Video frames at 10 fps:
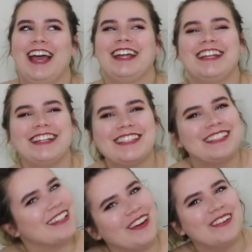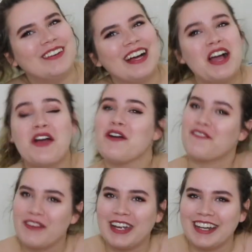and it's so
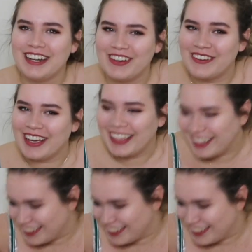freaking annoying.